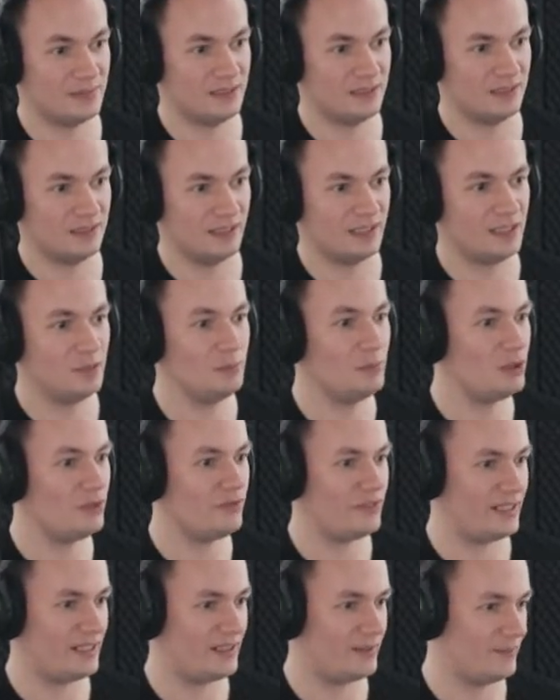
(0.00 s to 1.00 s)
Like a
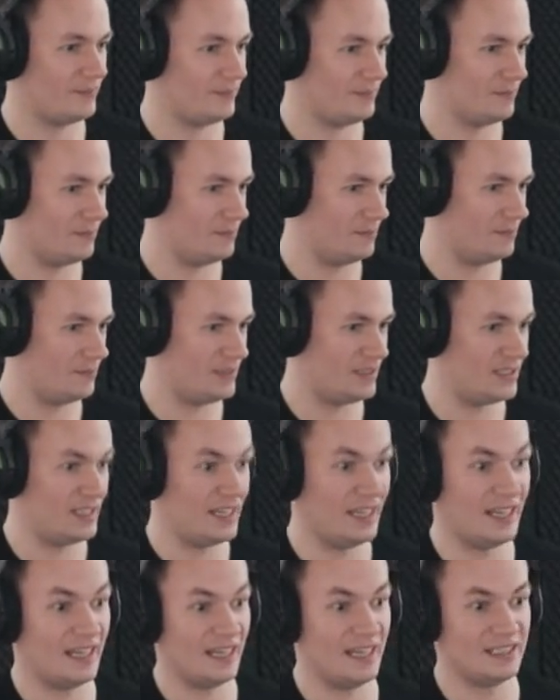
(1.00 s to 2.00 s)
movie. Today
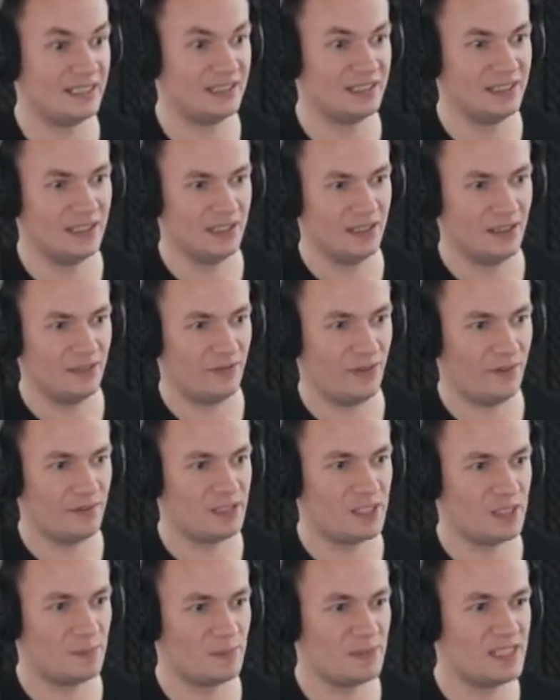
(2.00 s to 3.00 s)
I had a very
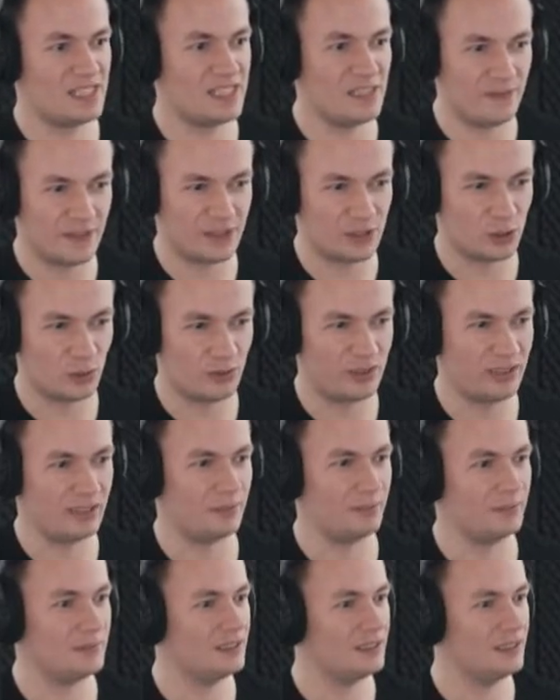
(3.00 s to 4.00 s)
specific dream.
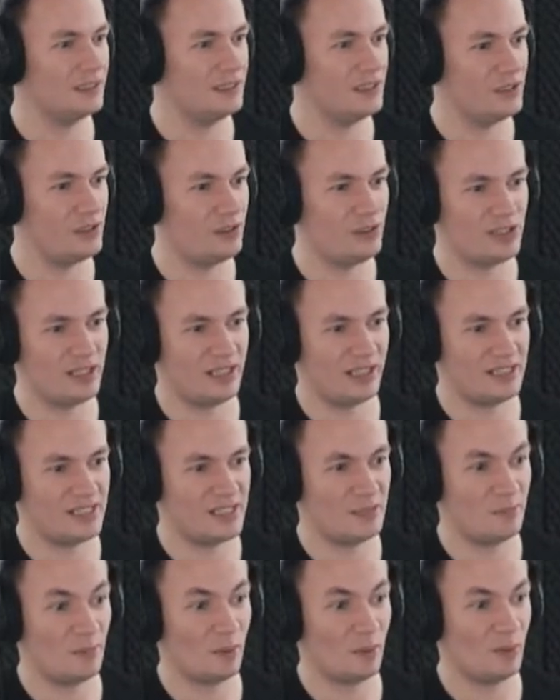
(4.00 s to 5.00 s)
Usually I
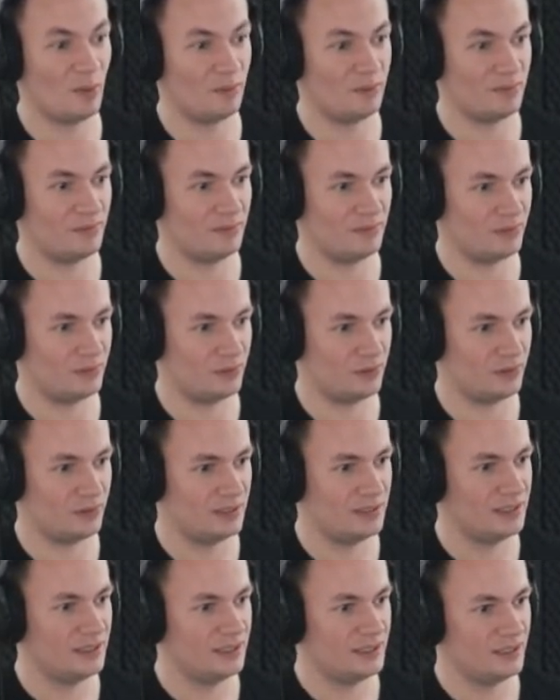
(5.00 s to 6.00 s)
see my mom, or
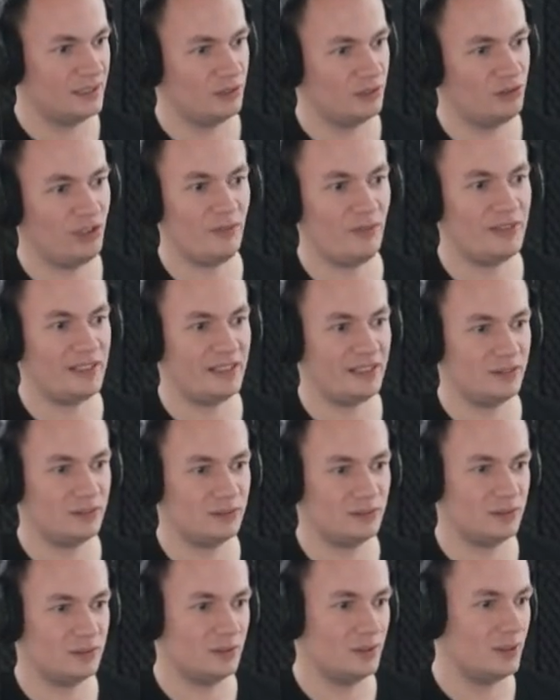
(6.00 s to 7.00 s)
travelling,
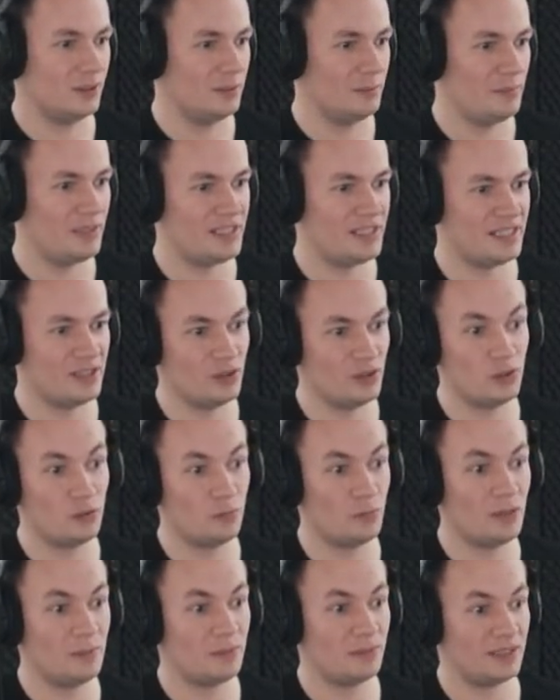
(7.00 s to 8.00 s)
or meeting new
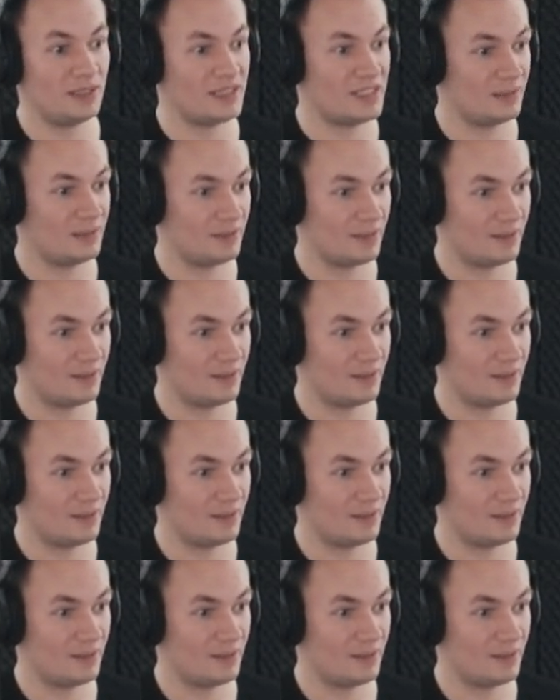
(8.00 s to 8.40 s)
people, etc.